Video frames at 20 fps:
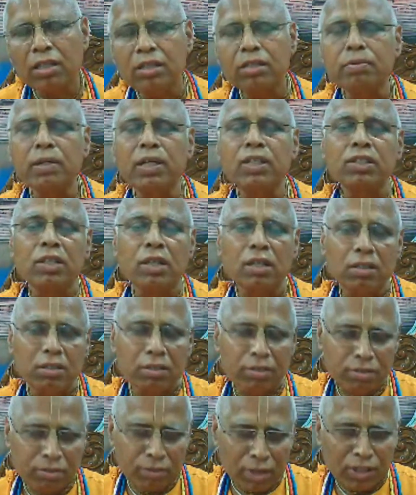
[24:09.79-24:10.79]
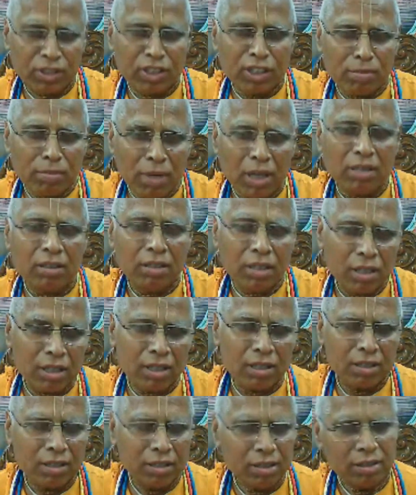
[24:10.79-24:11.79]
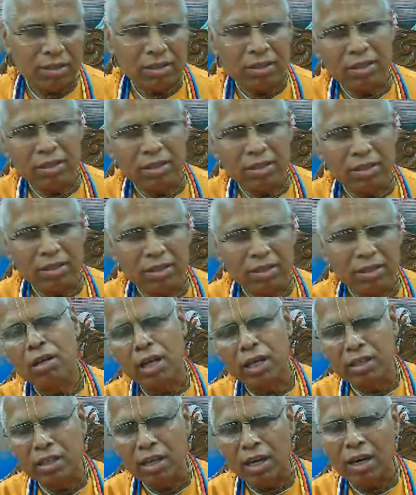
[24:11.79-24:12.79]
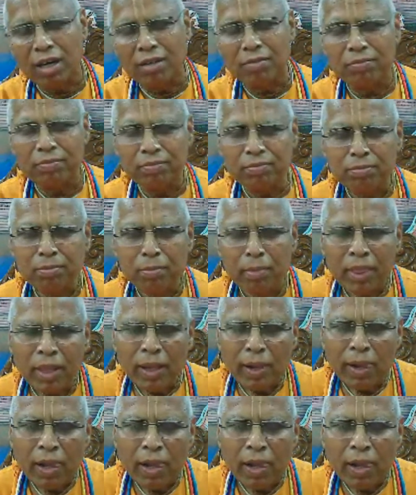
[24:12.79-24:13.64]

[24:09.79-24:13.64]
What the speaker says: especially Sachi Mata, they all had come.